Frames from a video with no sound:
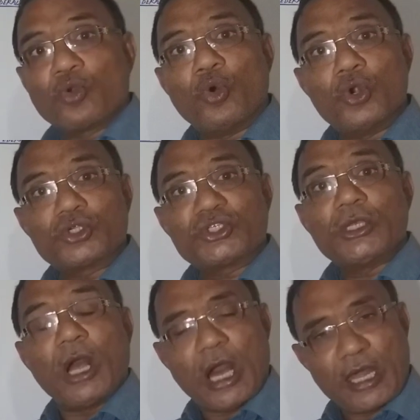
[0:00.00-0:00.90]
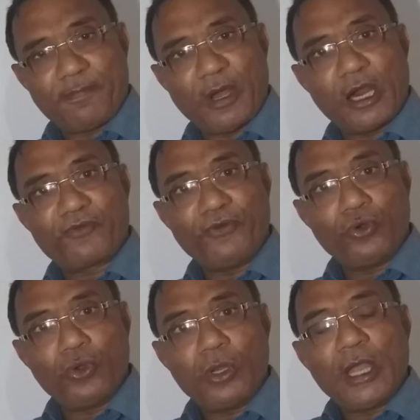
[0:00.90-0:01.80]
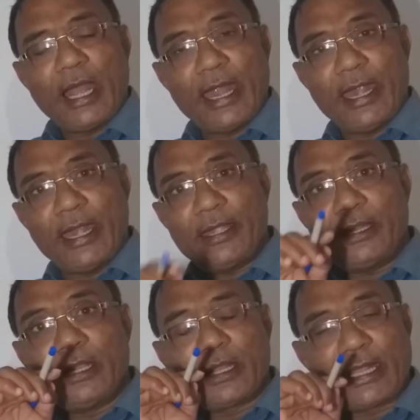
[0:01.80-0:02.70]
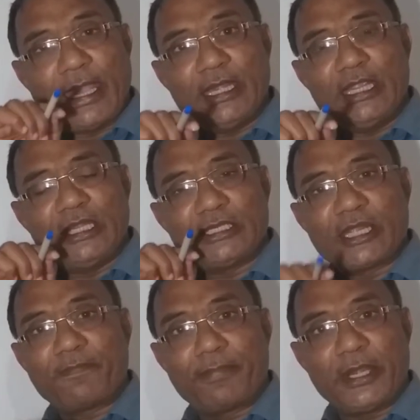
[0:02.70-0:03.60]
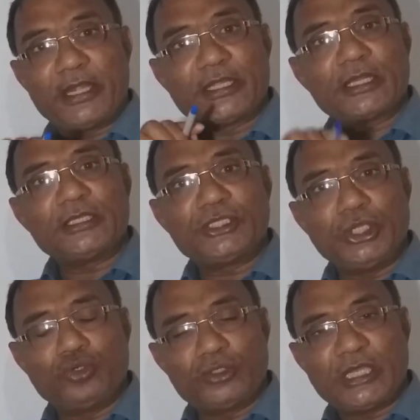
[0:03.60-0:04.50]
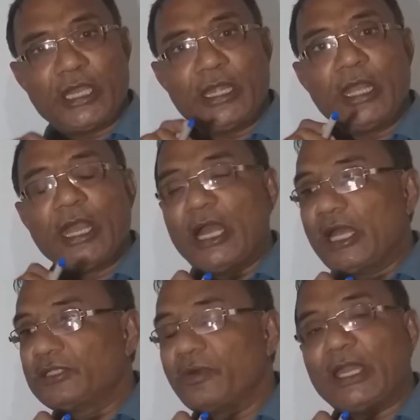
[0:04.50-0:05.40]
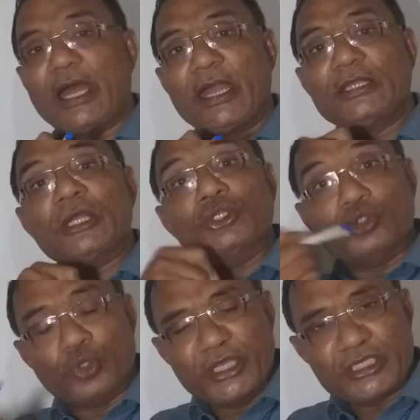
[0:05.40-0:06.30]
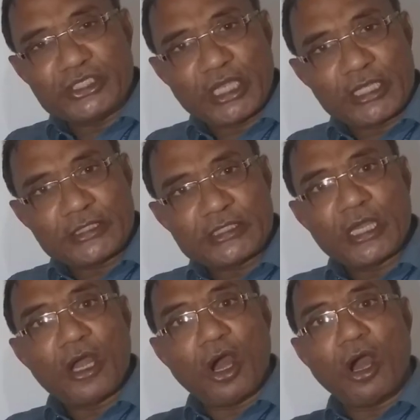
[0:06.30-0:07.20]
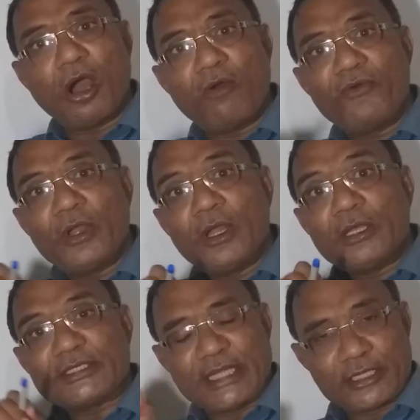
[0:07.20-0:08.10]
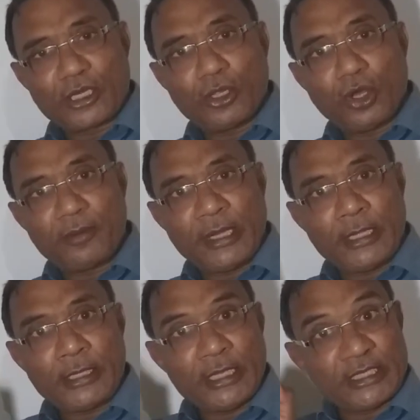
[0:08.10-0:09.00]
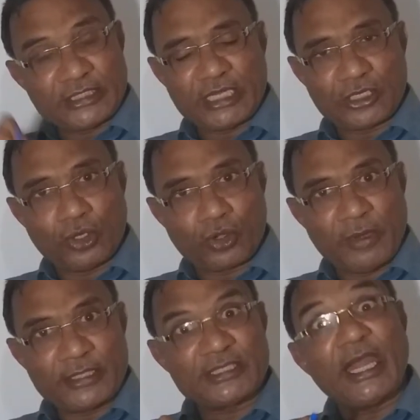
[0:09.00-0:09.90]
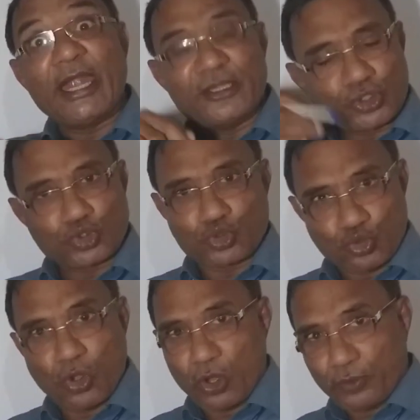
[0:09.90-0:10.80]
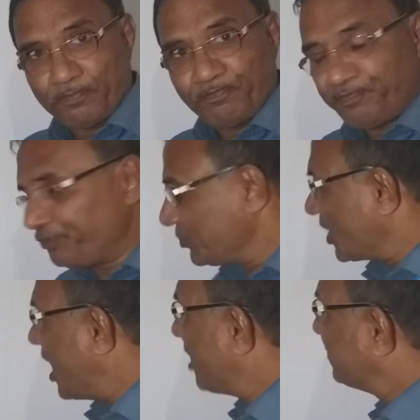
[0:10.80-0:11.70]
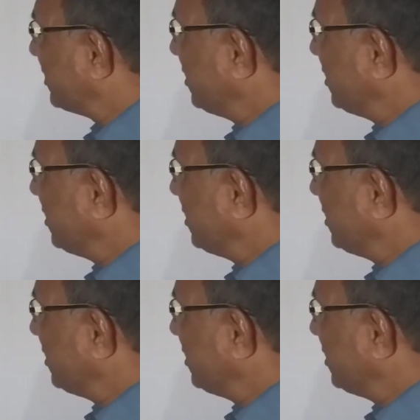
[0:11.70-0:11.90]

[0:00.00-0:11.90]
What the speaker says: courts are powerful and can interpret the constitution as well as jurisdictions of central government, state governments, and so on. After